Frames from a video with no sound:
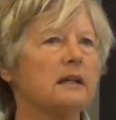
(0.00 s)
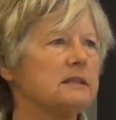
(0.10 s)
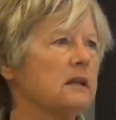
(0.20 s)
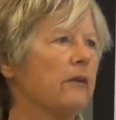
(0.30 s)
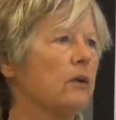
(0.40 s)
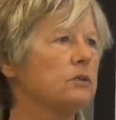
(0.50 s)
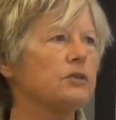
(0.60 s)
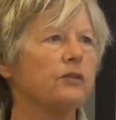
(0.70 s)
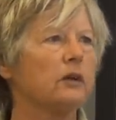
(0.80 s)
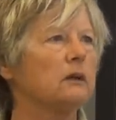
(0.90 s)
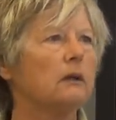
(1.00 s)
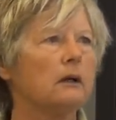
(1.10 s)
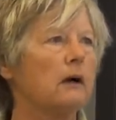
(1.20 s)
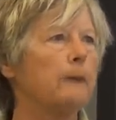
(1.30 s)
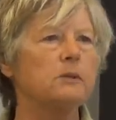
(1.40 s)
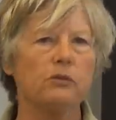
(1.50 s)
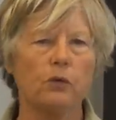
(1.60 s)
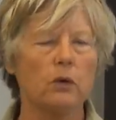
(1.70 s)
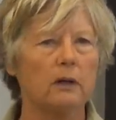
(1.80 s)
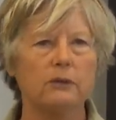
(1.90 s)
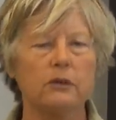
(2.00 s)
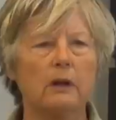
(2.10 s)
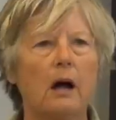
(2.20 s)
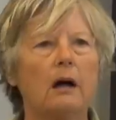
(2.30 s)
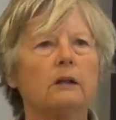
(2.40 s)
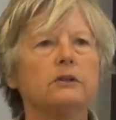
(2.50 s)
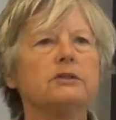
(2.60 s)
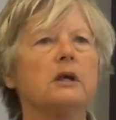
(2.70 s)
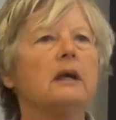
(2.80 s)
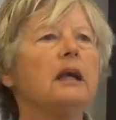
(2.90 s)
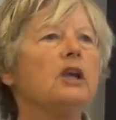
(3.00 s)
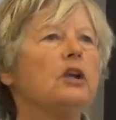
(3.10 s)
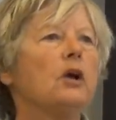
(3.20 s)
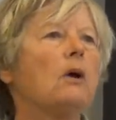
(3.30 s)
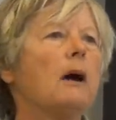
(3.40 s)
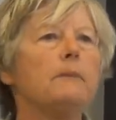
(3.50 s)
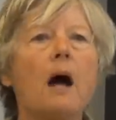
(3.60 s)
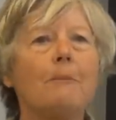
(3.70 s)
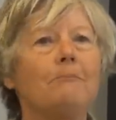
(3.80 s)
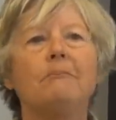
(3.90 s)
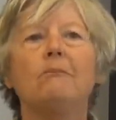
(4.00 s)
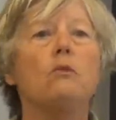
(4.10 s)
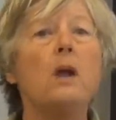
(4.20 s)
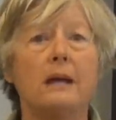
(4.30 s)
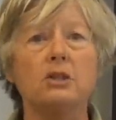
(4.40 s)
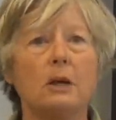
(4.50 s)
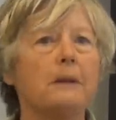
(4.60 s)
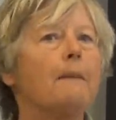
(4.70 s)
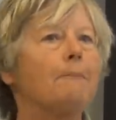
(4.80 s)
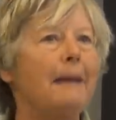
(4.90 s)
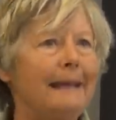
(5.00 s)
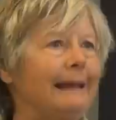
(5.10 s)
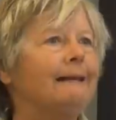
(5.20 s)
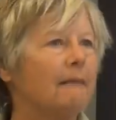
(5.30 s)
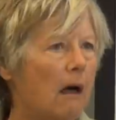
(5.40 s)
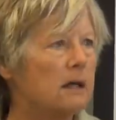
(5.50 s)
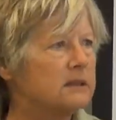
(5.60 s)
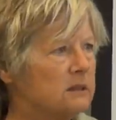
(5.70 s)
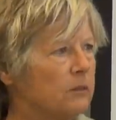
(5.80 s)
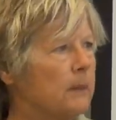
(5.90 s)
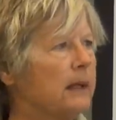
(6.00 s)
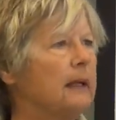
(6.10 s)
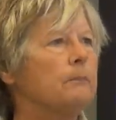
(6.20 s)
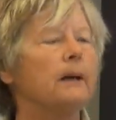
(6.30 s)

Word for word: I sell those for up to four hundred dollars you know, I'm not rich, I'm not making lots of money,